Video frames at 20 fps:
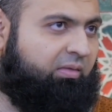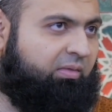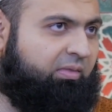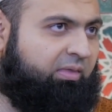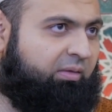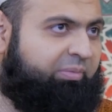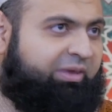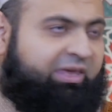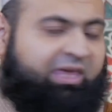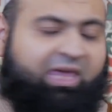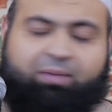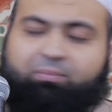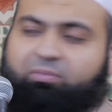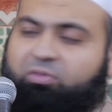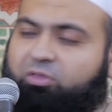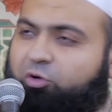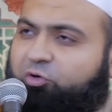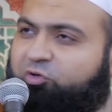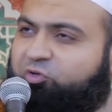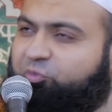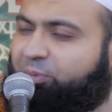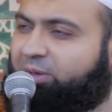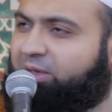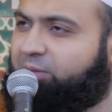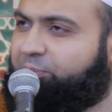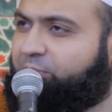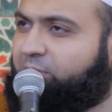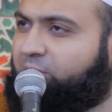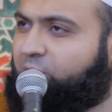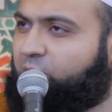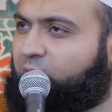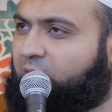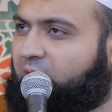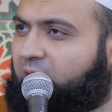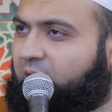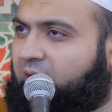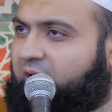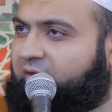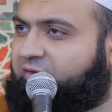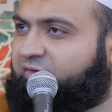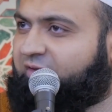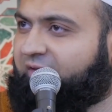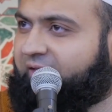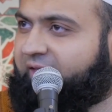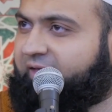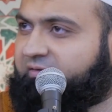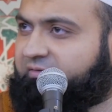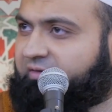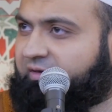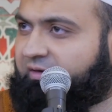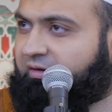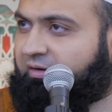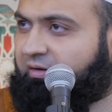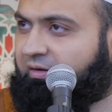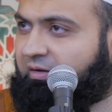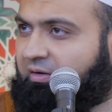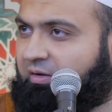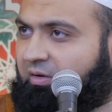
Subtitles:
They became those people who Allah selected.